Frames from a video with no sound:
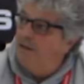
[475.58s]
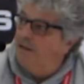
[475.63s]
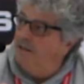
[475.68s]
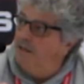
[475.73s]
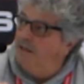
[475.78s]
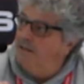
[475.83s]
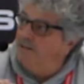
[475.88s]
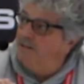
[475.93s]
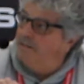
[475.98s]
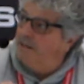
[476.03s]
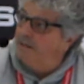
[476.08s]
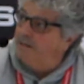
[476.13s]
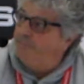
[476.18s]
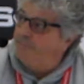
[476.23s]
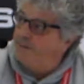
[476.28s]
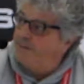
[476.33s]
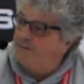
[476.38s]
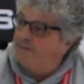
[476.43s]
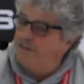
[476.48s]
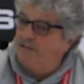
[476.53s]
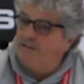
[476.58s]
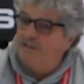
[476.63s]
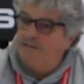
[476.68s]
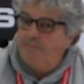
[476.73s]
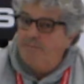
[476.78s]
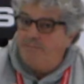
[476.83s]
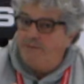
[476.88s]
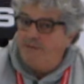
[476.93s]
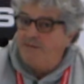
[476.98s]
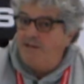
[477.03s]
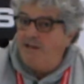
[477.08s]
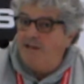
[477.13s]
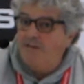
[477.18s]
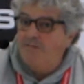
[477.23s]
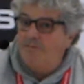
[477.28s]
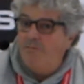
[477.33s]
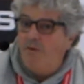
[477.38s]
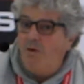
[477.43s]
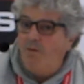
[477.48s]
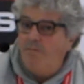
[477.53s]
at that
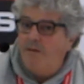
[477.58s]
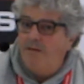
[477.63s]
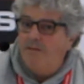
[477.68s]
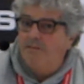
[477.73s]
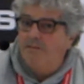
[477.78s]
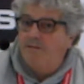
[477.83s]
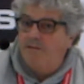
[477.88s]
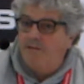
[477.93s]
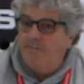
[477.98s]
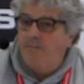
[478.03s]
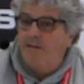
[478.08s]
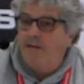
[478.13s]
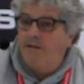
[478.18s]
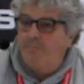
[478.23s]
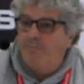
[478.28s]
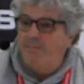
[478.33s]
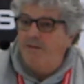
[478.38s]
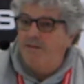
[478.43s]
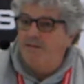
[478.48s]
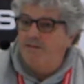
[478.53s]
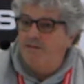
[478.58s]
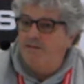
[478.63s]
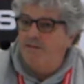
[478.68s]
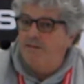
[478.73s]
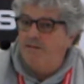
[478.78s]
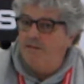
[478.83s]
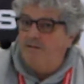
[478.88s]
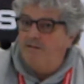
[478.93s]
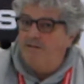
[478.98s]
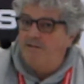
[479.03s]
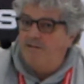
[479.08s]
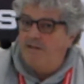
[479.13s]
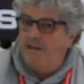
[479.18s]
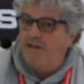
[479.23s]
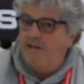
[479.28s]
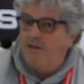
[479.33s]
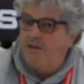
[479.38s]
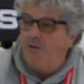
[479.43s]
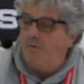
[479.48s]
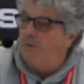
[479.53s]
precise moment, the black piece is
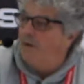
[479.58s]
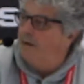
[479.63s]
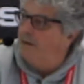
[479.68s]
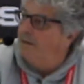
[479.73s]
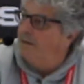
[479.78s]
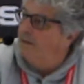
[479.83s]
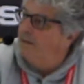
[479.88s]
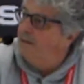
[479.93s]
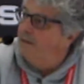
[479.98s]
taken away.